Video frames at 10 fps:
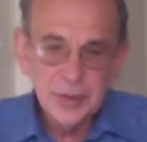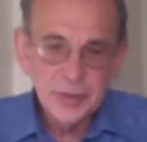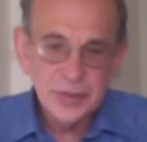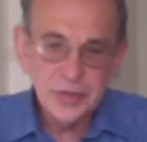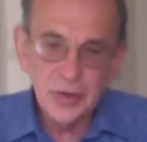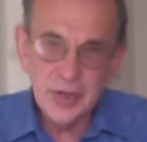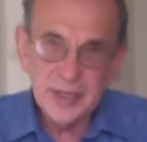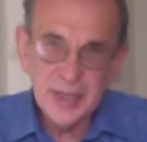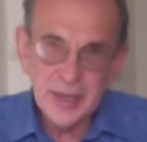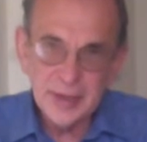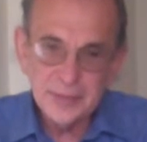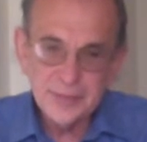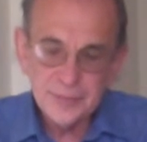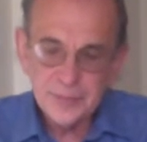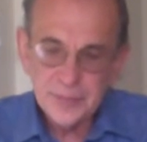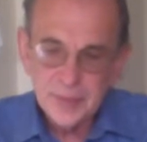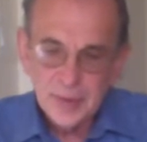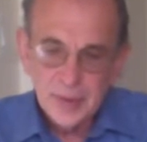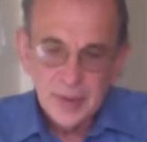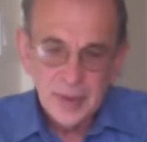start again,
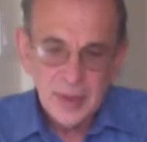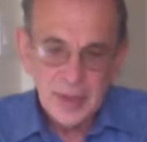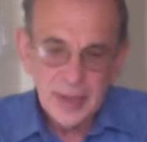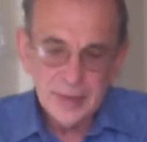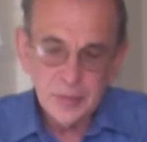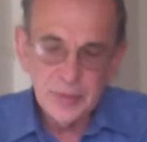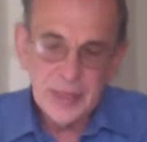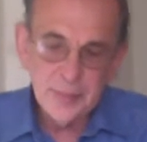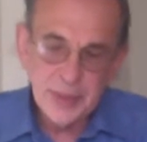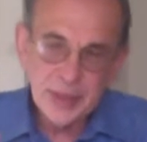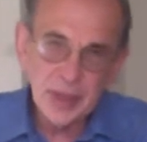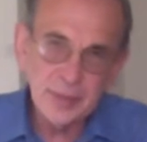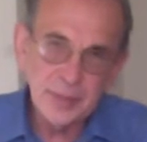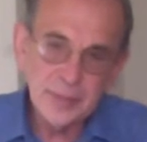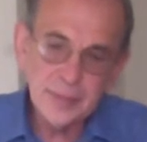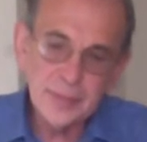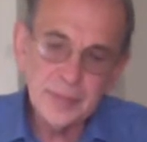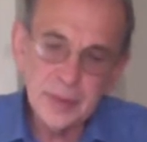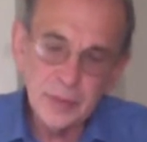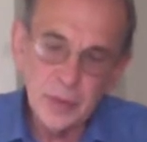and they become,
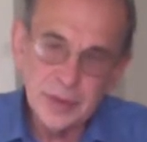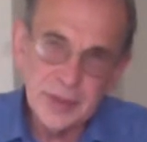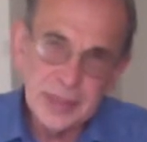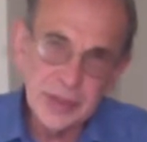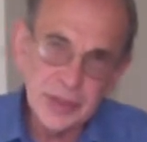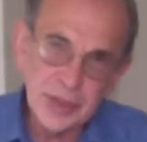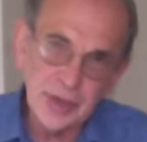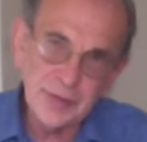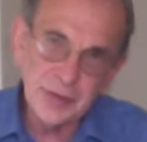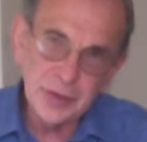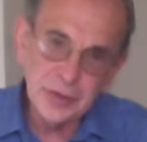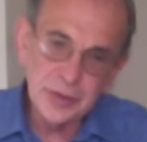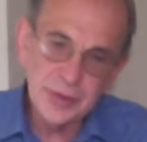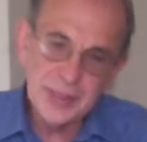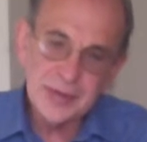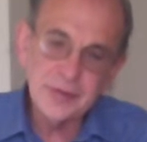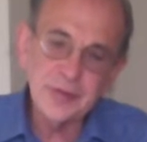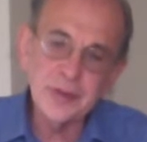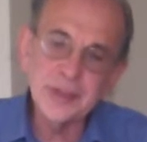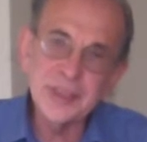what they discover though during that
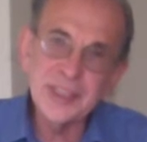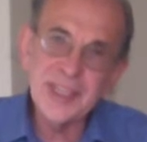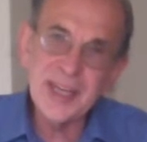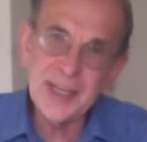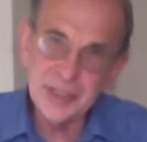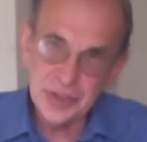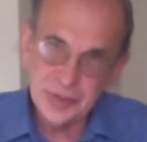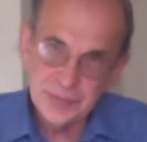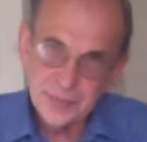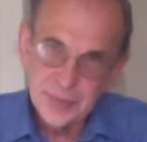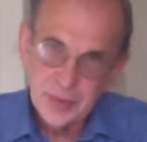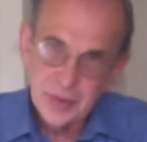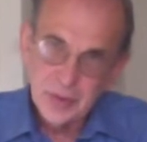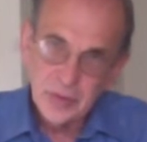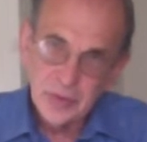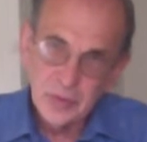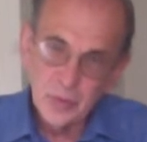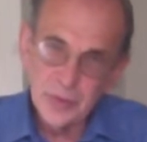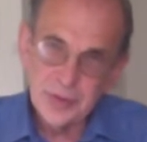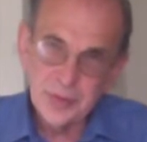first stage,
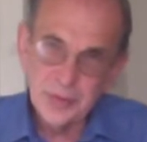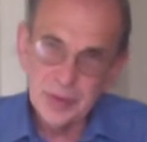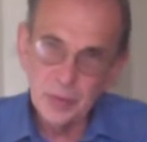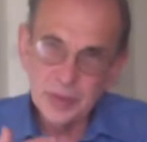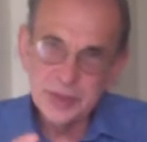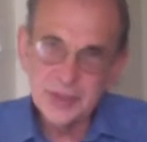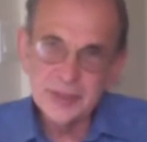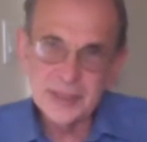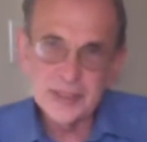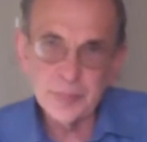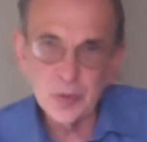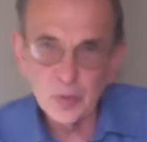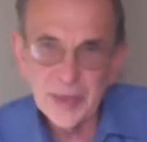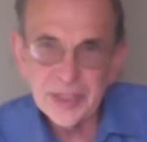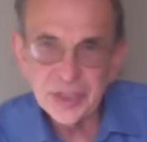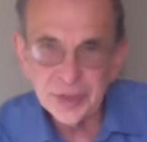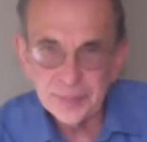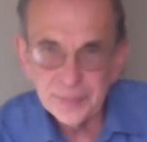in which there's exploration